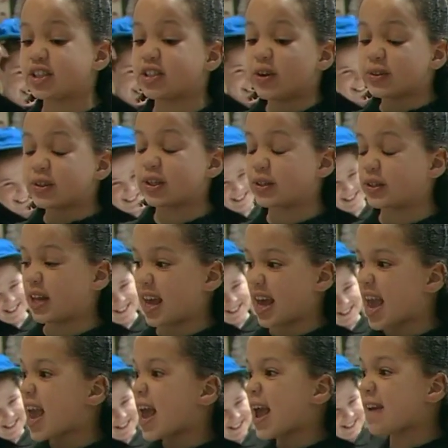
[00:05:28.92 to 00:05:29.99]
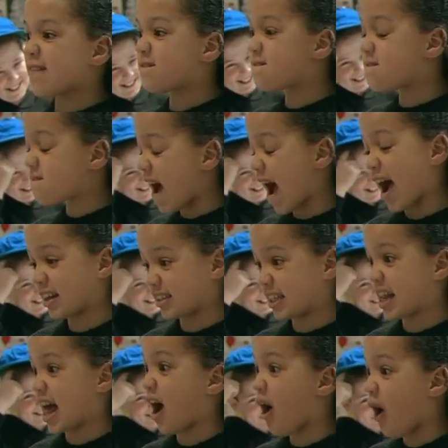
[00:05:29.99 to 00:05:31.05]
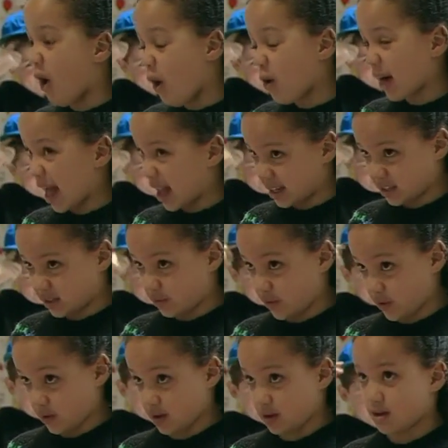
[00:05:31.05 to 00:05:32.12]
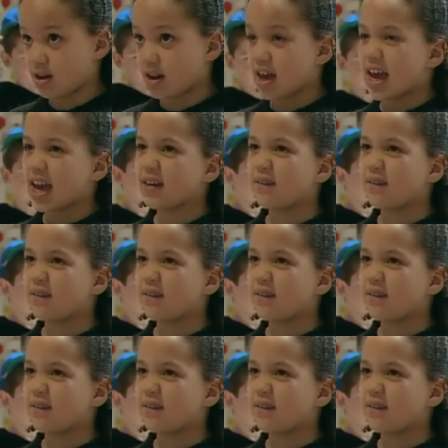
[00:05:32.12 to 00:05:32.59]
don't you, Lee? In fact, I like all kinds of food. In